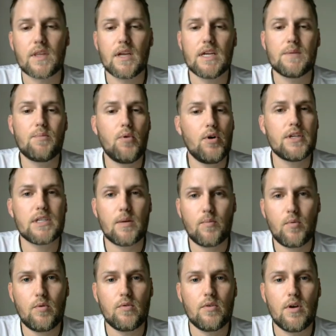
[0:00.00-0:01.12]
It's pretty
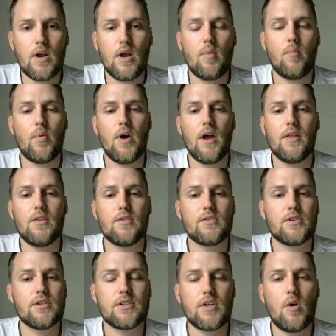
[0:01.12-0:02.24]
simple, but there's
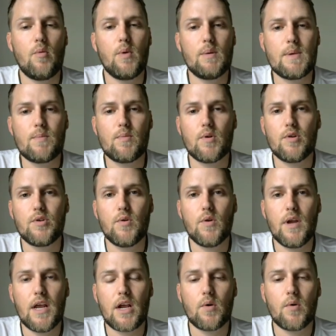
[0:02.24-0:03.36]
just so many people who do
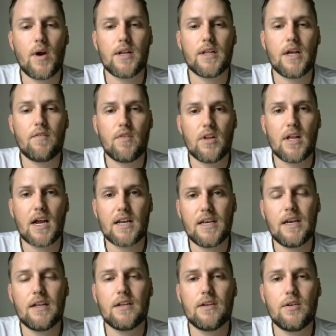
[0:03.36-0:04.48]
it incorrectly. I felt like I
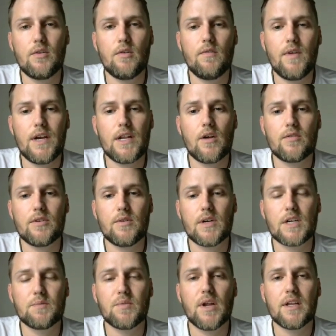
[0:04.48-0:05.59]
needed to do a video to
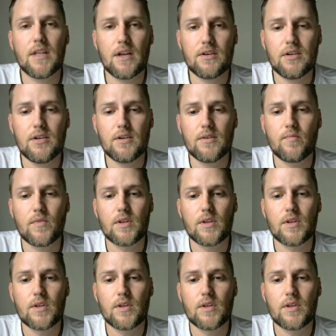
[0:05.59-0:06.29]
explain that to you.